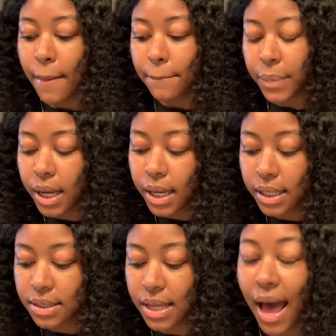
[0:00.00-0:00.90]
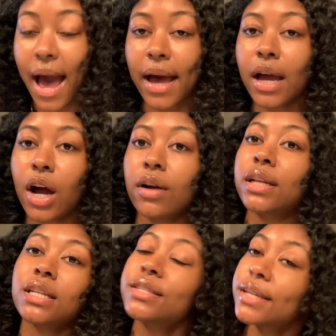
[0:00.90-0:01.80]
but I
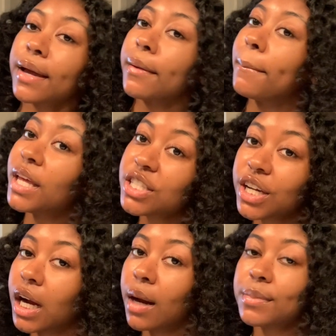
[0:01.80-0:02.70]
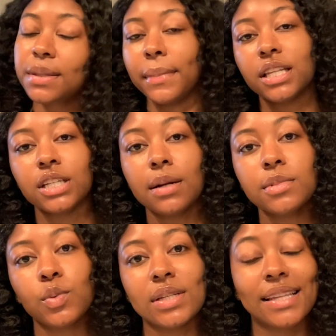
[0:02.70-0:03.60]
already took midterms.
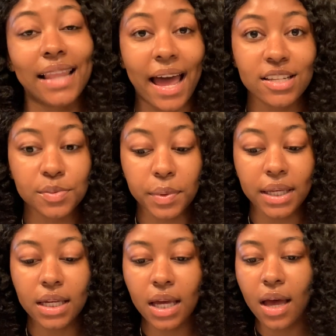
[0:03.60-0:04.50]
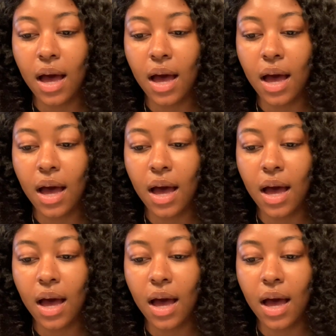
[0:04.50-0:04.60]
Midterms was last week.